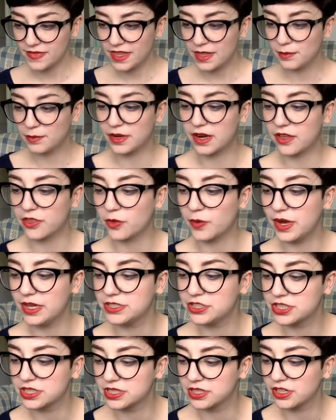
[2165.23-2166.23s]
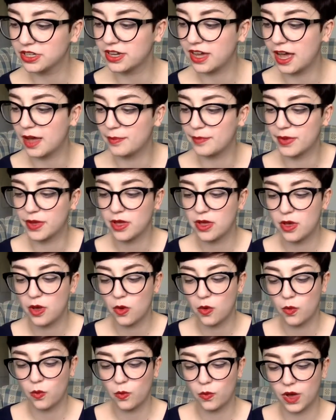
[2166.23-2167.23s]
But otherwise, just look up
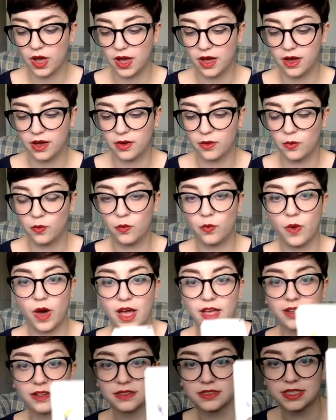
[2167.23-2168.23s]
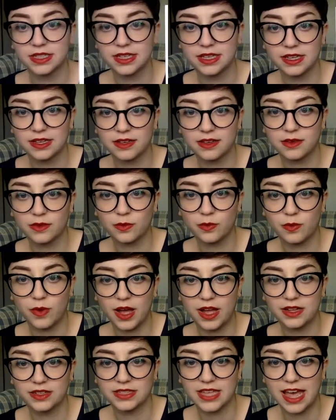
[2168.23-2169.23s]
Wild
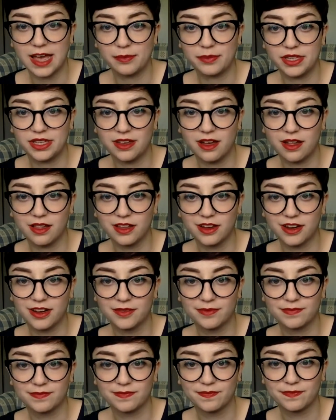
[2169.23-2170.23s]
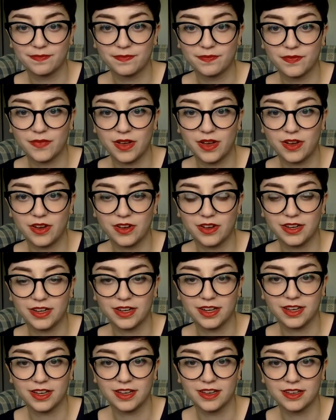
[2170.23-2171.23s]
Happy Color on
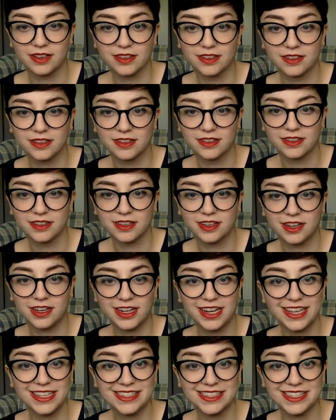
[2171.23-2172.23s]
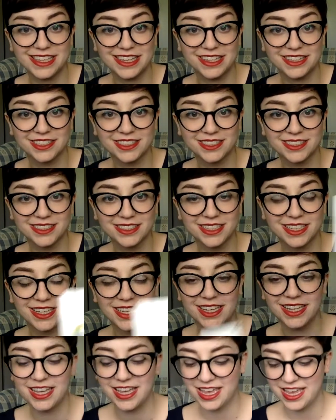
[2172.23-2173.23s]
Etsy.
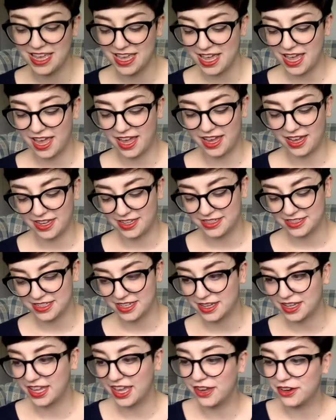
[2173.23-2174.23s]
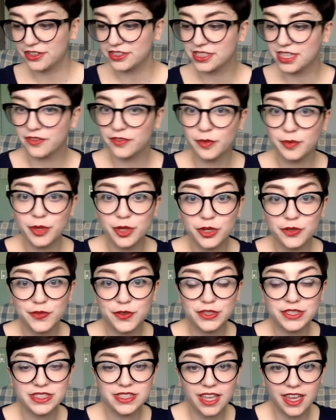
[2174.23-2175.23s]
And get yourself a beautiful
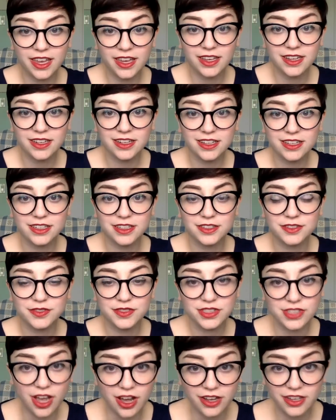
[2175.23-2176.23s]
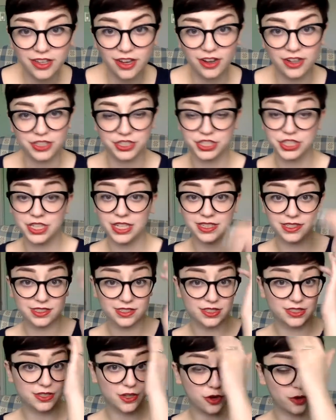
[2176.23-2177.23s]
skein of sock yarn. She has
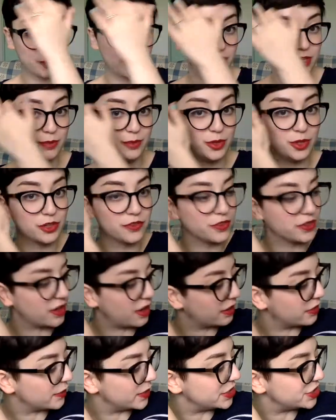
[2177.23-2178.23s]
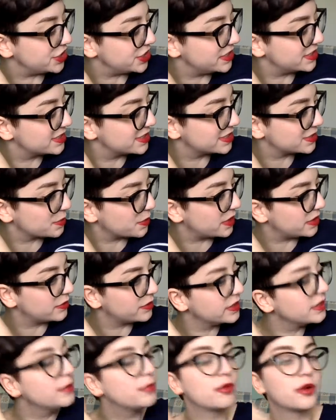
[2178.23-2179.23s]
so many beautiful colorways. She has this one
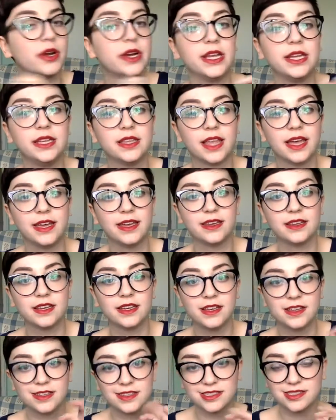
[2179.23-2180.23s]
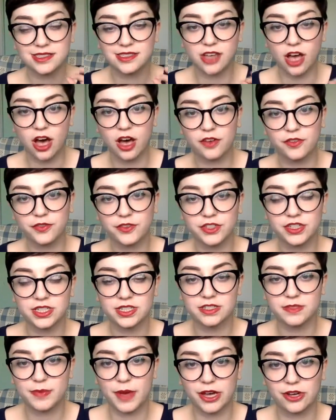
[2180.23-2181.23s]
really pretty, like, soft,
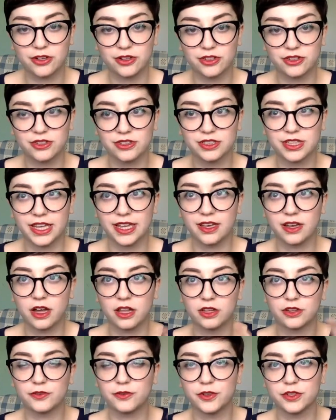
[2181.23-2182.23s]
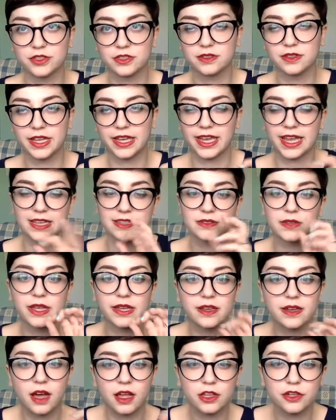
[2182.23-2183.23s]
speckled, like, colorful, like, it has, like,
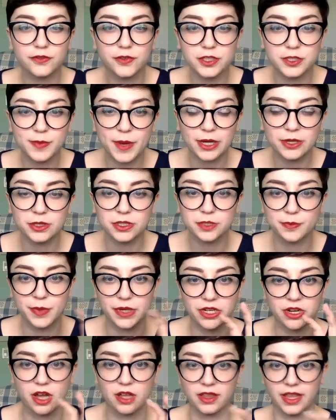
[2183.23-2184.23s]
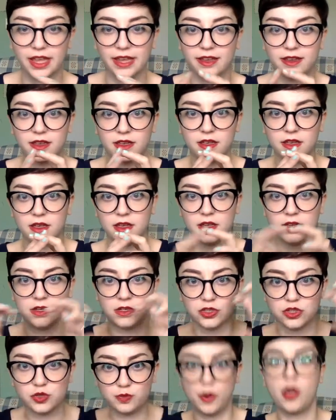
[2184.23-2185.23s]
colorful speckles, but not, like,
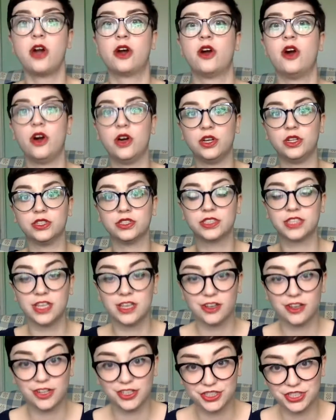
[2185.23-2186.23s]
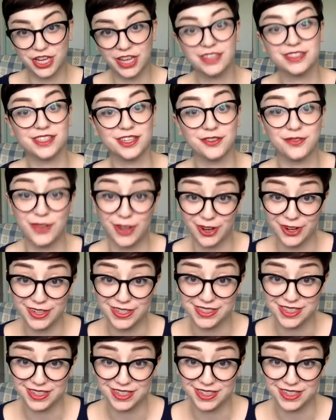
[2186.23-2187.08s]
sparkles, called Chasing Fairies.